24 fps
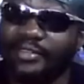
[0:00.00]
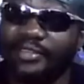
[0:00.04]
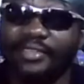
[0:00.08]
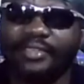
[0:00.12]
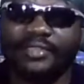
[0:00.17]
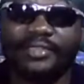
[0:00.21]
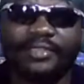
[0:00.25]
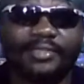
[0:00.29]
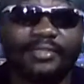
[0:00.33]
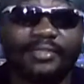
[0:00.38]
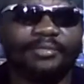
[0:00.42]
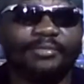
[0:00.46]

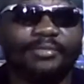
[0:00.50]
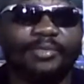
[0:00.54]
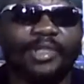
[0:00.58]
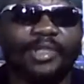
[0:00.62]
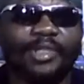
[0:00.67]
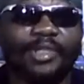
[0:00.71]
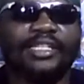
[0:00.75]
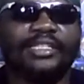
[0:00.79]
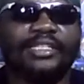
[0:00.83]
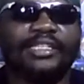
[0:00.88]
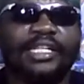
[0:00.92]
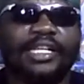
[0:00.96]
Because they are
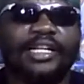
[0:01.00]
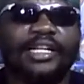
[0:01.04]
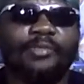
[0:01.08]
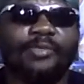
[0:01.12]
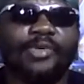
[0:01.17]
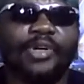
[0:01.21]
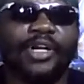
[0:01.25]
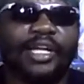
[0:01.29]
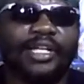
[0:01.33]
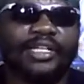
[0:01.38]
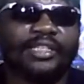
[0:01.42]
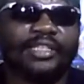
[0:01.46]
the branch
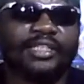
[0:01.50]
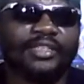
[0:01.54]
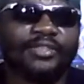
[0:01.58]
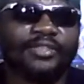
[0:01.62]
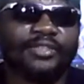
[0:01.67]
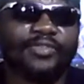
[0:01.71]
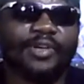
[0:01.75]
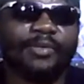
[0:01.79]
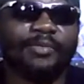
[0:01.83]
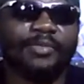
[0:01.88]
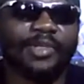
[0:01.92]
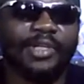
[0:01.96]
from
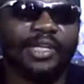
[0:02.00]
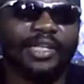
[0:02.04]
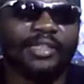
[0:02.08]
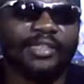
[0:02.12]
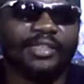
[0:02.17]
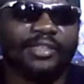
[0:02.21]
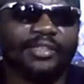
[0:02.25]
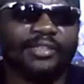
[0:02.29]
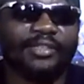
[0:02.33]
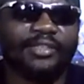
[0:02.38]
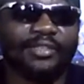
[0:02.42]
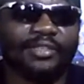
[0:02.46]
that
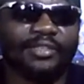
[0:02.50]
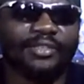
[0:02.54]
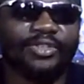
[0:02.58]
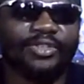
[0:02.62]
tree.